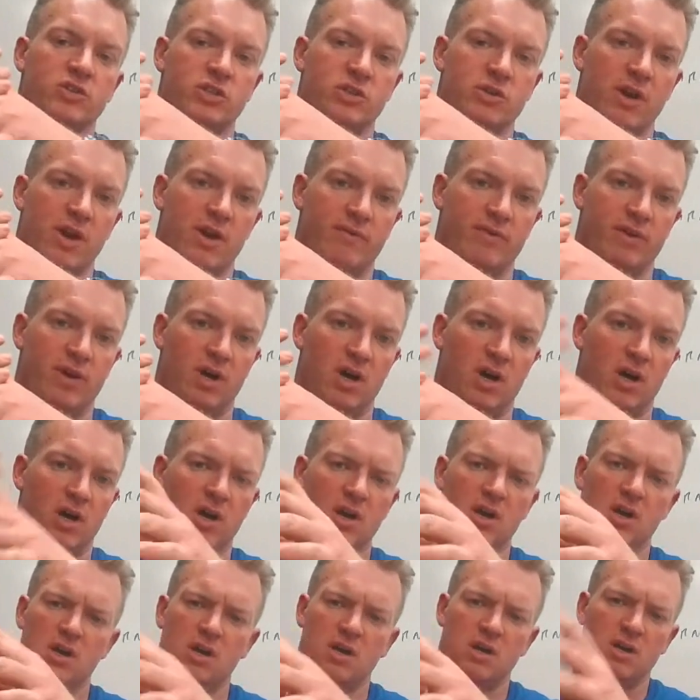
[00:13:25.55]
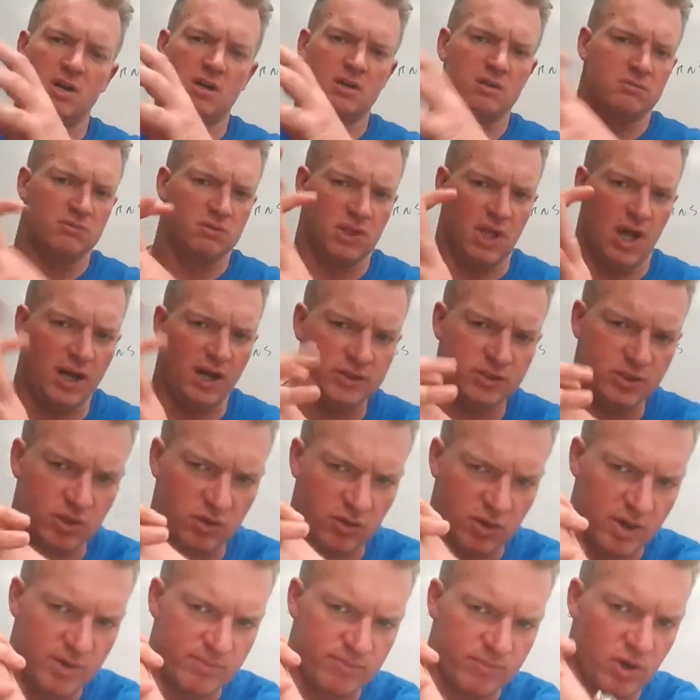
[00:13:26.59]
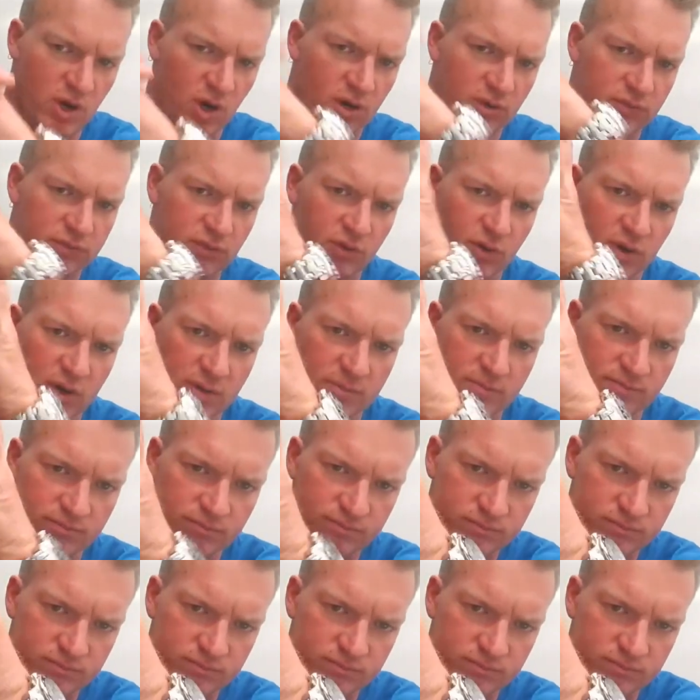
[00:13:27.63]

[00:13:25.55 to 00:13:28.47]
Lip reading: Do you have a locked grip, golf grip?